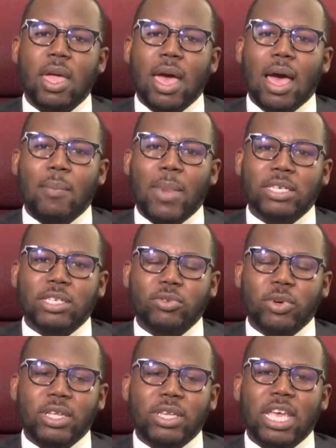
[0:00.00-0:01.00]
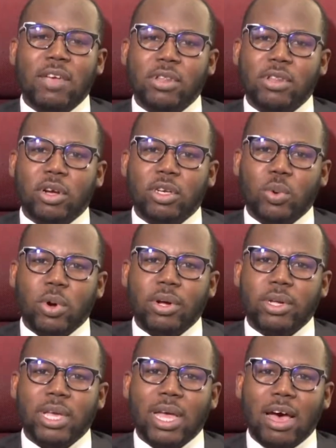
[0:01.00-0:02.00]
A magistrate gives a search
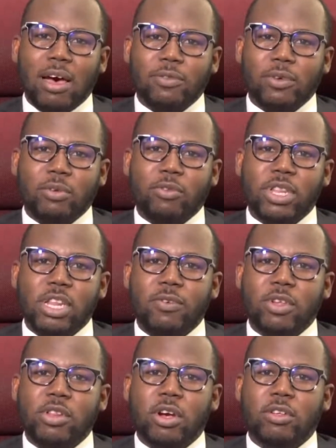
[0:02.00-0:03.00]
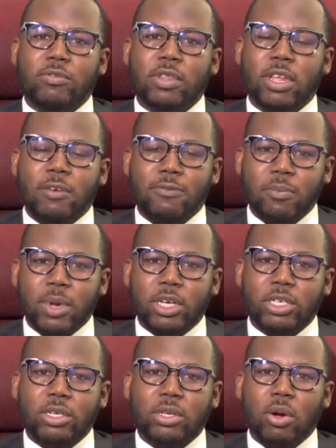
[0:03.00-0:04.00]
warrant after receiving certain
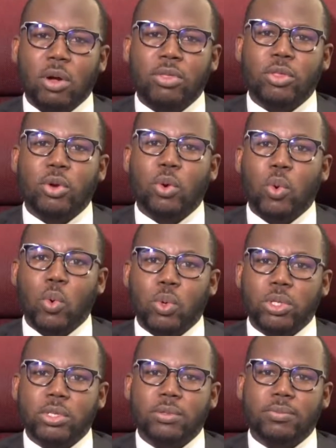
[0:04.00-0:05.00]
information under oath,